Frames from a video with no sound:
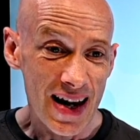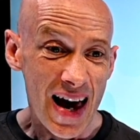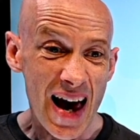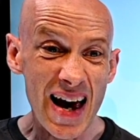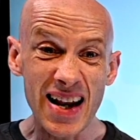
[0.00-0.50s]

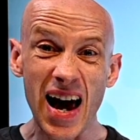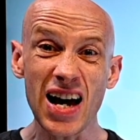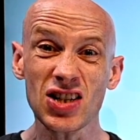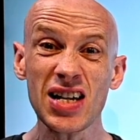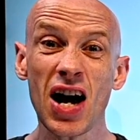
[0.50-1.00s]
And
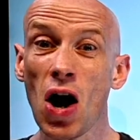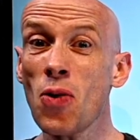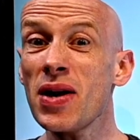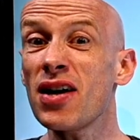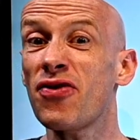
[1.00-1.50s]
actually
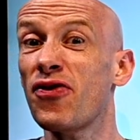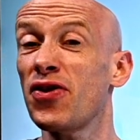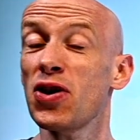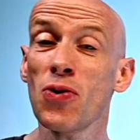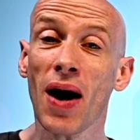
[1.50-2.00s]
only a
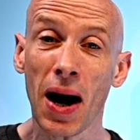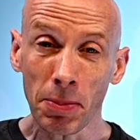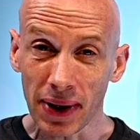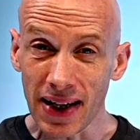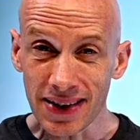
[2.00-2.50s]
few
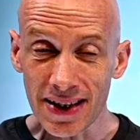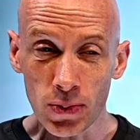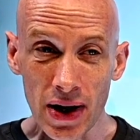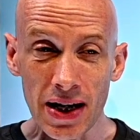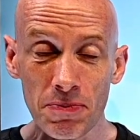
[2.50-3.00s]
updates this
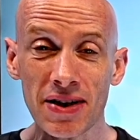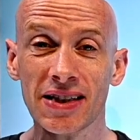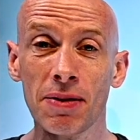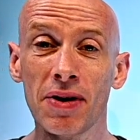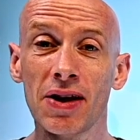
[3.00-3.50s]
week, but
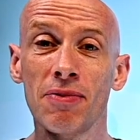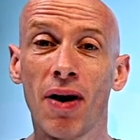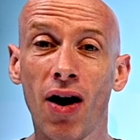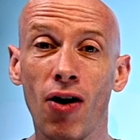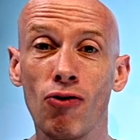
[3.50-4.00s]
some of them
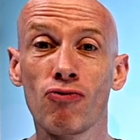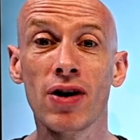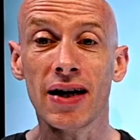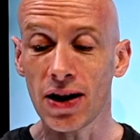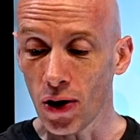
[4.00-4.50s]
are
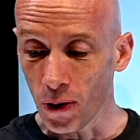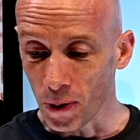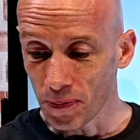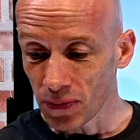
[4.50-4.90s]
really cool.